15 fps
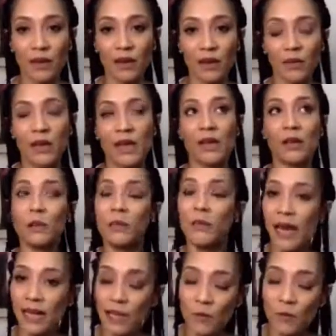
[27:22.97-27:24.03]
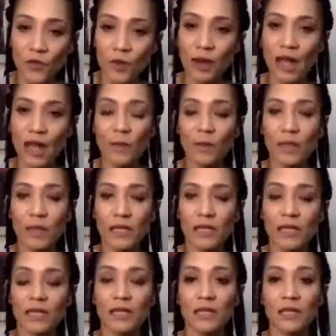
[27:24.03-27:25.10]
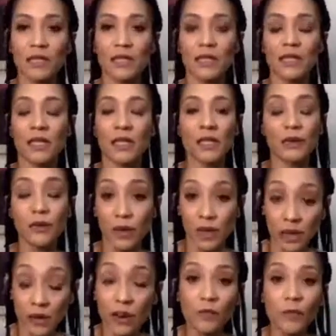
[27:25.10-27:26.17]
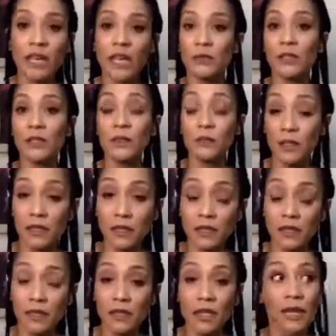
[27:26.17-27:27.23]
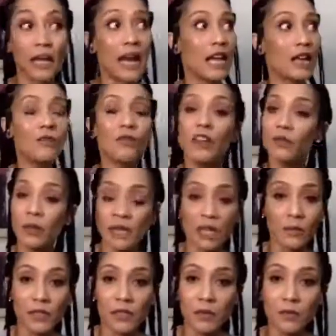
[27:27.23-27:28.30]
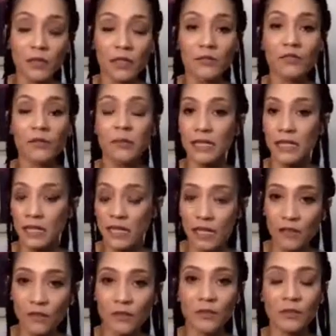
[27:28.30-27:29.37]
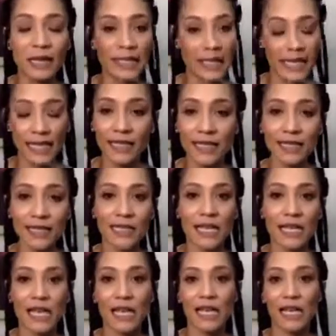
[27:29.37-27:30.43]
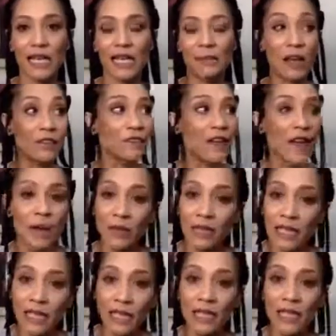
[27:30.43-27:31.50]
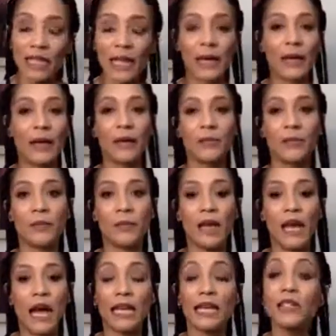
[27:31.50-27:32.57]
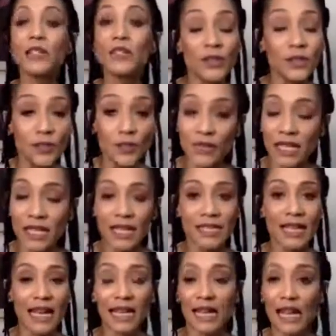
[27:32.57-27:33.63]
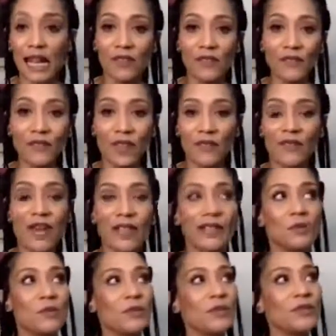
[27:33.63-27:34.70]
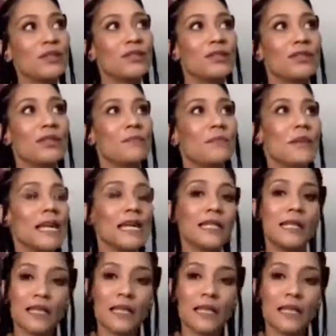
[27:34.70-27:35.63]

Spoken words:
When I look back, I'm very happy at the career I've been able to build, the life I've been able to build for myself, my kids, my family. I get to do things I love. I've had the most amazing